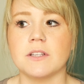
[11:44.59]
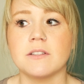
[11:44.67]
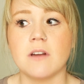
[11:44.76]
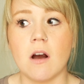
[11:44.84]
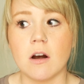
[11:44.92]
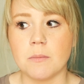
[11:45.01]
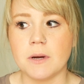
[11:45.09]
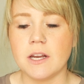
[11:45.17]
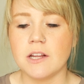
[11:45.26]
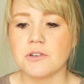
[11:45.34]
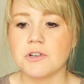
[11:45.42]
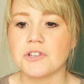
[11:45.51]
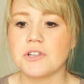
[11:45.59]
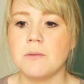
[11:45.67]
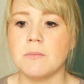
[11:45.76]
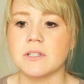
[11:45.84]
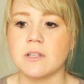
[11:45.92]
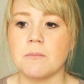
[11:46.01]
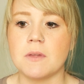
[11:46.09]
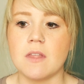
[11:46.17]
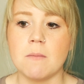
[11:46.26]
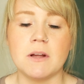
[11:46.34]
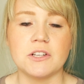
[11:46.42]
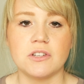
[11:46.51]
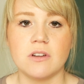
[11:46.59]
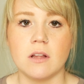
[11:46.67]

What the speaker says: it's not our pediatrician, but something they mentioned